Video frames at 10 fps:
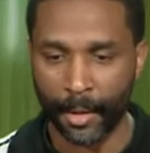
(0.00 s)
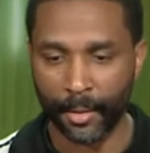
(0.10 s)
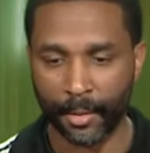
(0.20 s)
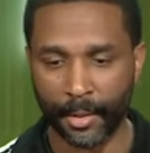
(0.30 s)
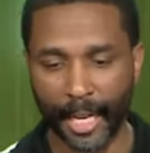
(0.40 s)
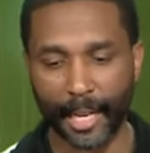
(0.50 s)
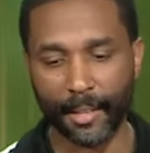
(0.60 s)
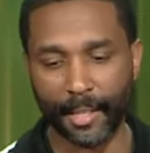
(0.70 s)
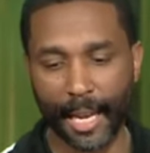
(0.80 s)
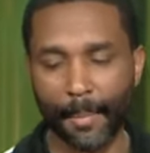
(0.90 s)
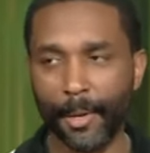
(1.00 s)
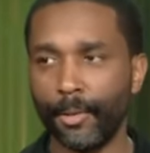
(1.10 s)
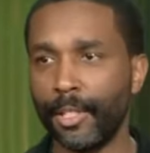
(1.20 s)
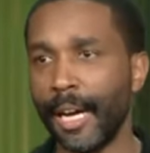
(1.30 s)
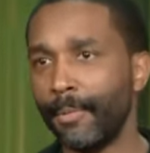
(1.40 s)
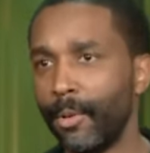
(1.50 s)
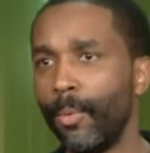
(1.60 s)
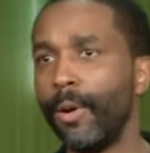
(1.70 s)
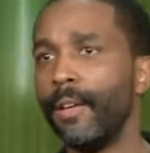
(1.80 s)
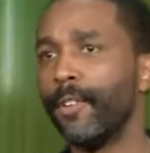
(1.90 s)
2 Samuel chapter
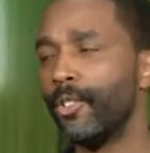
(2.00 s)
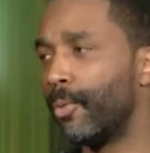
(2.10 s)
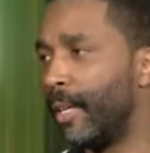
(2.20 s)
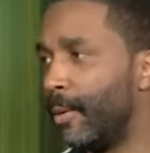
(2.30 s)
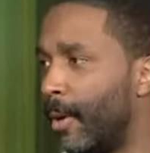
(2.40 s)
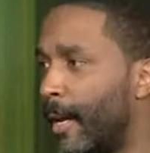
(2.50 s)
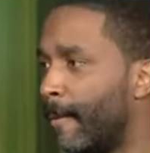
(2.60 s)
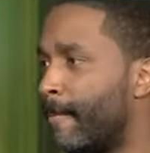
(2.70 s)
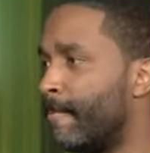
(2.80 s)
1, verse 21.